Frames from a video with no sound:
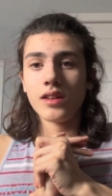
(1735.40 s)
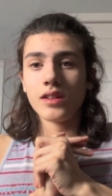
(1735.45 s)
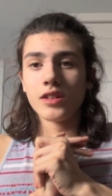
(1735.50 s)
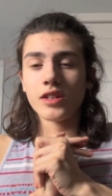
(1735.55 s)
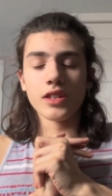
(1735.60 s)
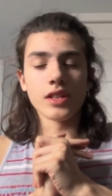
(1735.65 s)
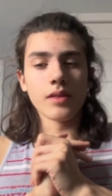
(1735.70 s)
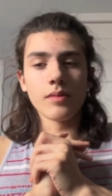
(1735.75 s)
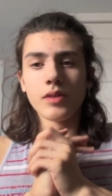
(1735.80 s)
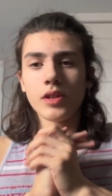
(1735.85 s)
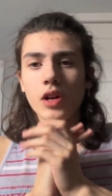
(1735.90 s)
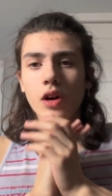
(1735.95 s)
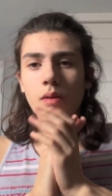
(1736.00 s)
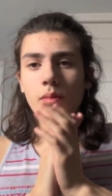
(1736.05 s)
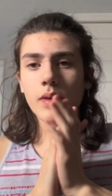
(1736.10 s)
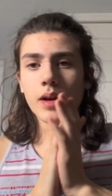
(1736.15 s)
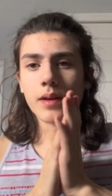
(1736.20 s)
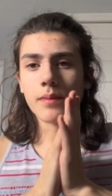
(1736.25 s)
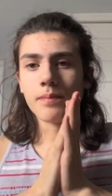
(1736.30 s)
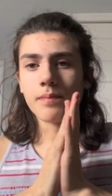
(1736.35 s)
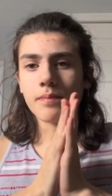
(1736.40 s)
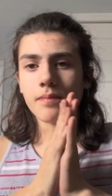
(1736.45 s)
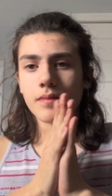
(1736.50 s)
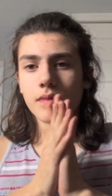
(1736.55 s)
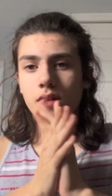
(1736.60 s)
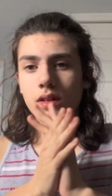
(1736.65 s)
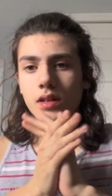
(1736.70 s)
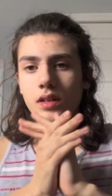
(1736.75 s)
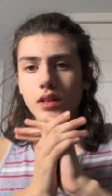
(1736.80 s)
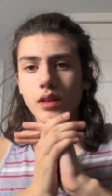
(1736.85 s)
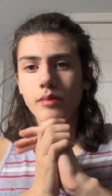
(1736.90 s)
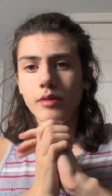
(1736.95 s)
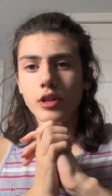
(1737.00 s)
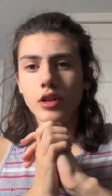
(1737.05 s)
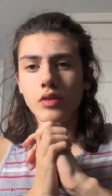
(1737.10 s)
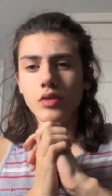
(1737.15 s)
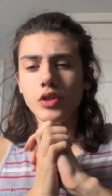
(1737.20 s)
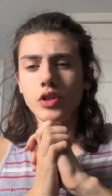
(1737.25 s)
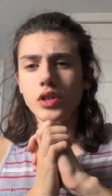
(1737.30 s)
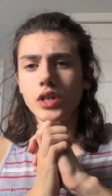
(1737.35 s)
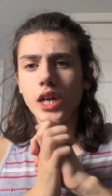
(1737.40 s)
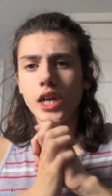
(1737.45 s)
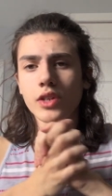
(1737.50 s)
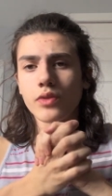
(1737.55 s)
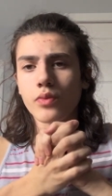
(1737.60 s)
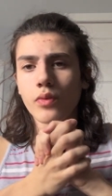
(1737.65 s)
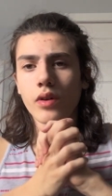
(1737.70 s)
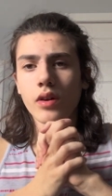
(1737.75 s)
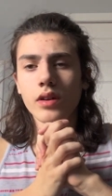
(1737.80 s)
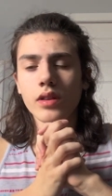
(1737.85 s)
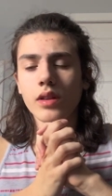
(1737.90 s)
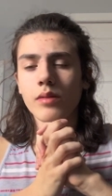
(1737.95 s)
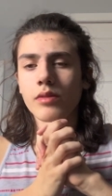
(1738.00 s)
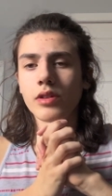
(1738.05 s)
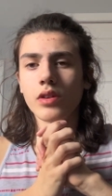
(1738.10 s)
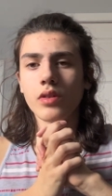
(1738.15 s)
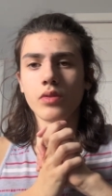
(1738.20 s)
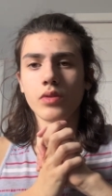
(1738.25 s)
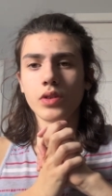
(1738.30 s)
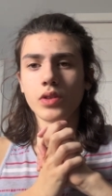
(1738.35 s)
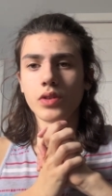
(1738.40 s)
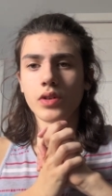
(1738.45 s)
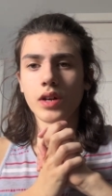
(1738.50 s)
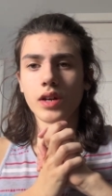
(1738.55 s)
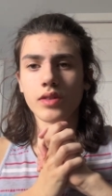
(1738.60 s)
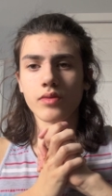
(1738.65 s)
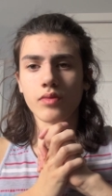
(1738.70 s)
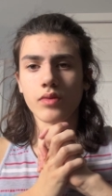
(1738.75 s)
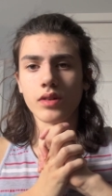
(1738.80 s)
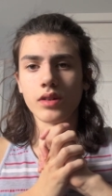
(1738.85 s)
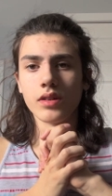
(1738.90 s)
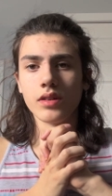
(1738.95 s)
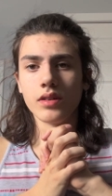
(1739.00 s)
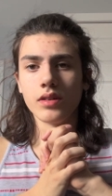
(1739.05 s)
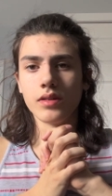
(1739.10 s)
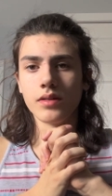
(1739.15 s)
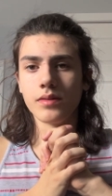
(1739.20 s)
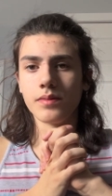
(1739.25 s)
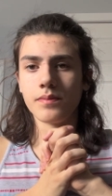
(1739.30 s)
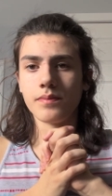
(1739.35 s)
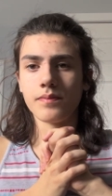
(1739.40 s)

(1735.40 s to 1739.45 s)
just let me know, man. Uh, let me know what you guys want. Let me know what you guys want to,